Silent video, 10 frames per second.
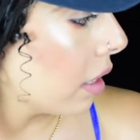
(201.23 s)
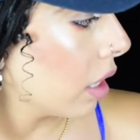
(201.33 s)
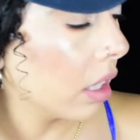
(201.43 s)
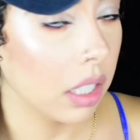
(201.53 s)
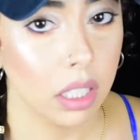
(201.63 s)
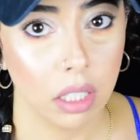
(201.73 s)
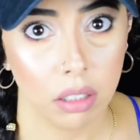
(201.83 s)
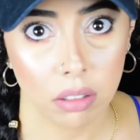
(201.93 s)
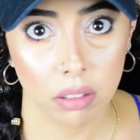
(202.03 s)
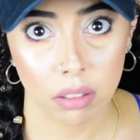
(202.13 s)
thing
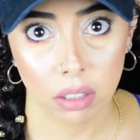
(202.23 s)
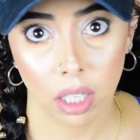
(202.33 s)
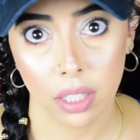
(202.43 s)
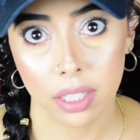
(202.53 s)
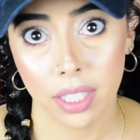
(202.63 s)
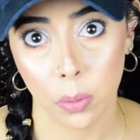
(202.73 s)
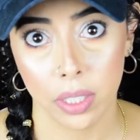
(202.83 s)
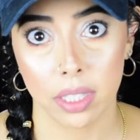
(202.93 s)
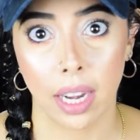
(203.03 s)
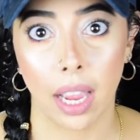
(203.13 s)
is
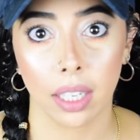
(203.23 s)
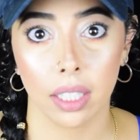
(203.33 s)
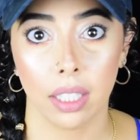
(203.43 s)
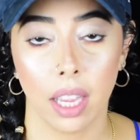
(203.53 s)
seaweed snack,